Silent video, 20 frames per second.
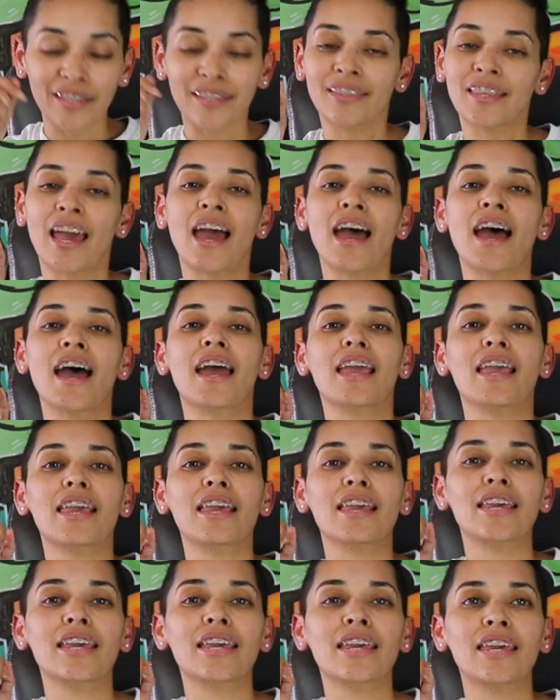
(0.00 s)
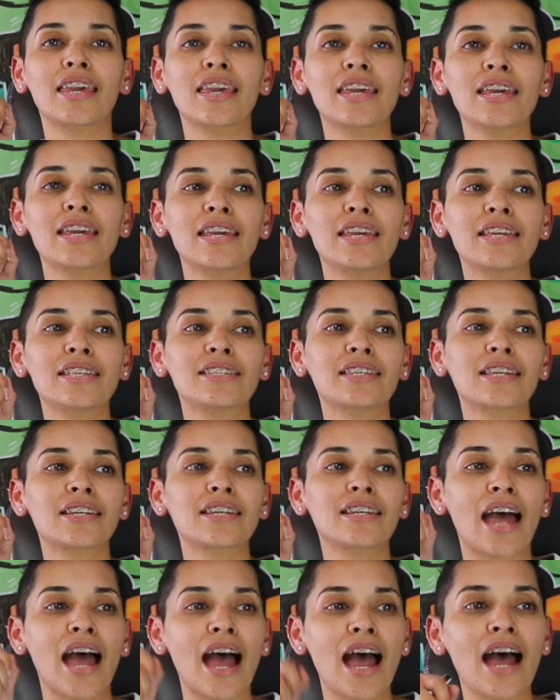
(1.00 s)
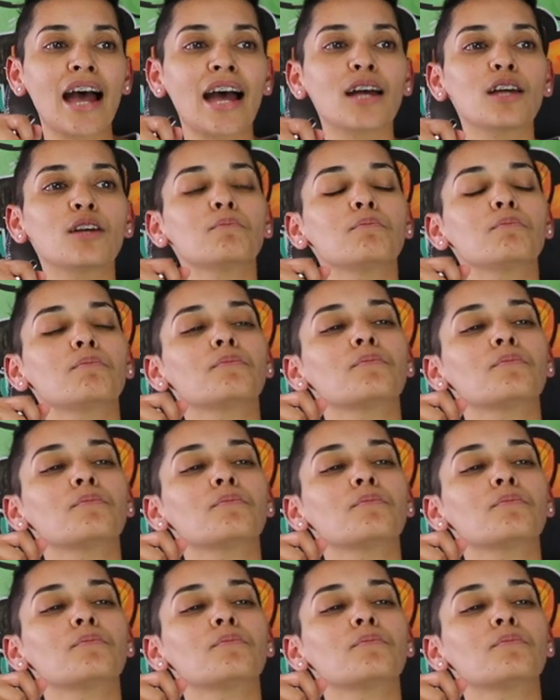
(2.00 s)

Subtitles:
that he did not